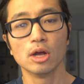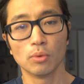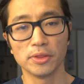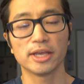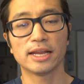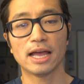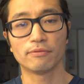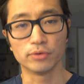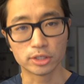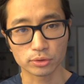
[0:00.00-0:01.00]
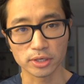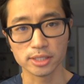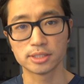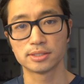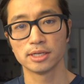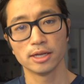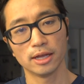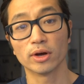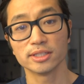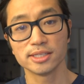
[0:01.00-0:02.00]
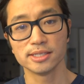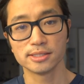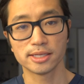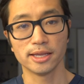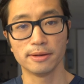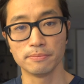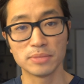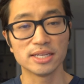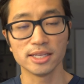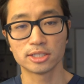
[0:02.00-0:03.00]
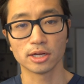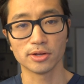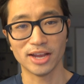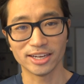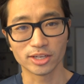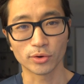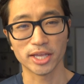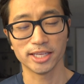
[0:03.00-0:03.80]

where they could have retreats where teens can meet each other and